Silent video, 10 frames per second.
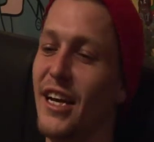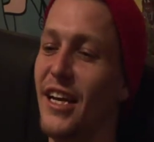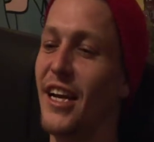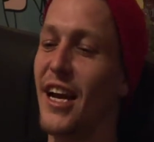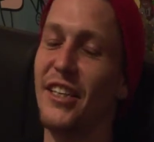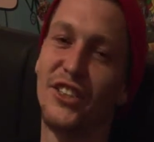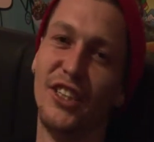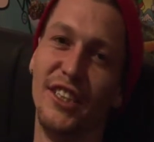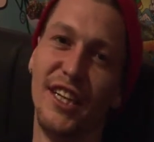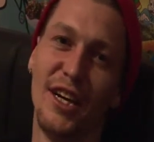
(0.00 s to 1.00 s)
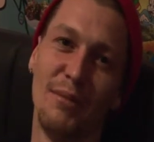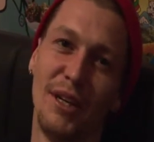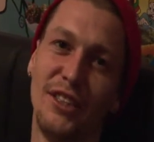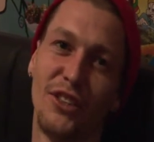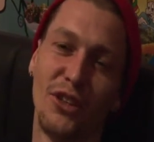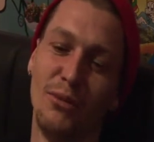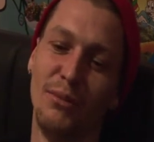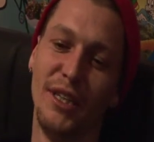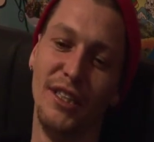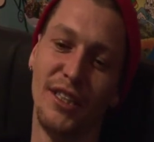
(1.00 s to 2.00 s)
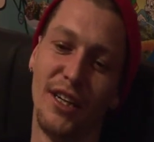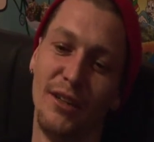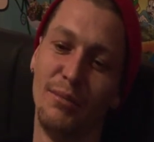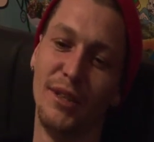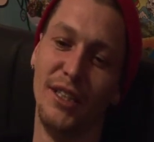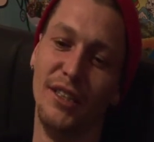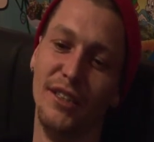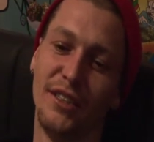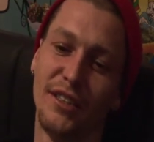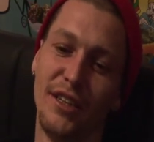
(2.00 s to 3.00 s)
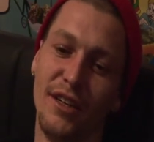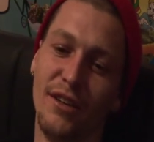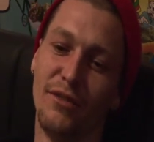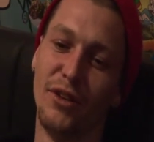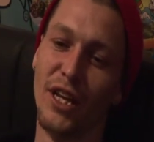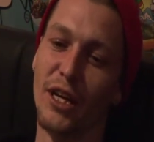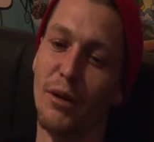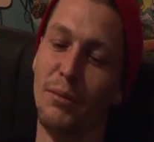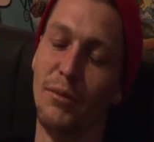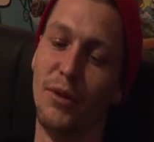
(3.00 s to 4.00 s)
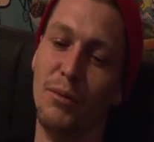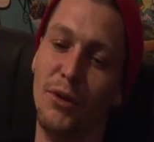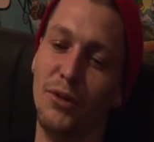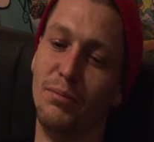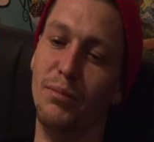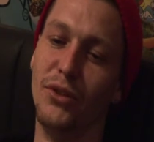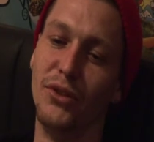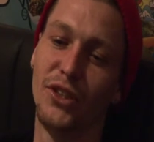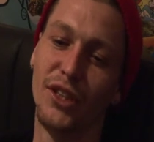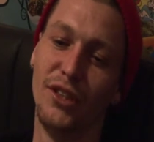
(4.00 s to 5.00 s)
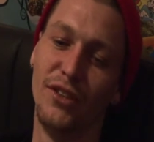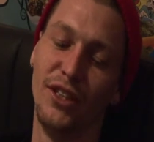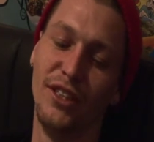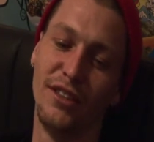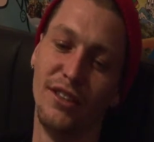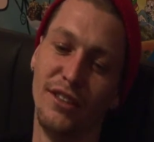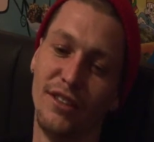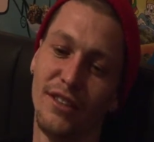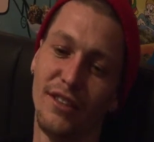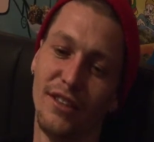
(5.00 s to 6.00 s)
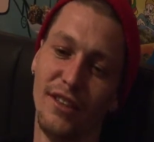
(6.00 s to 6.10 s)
and I got shut down by so many companies for like the most bullshit reasons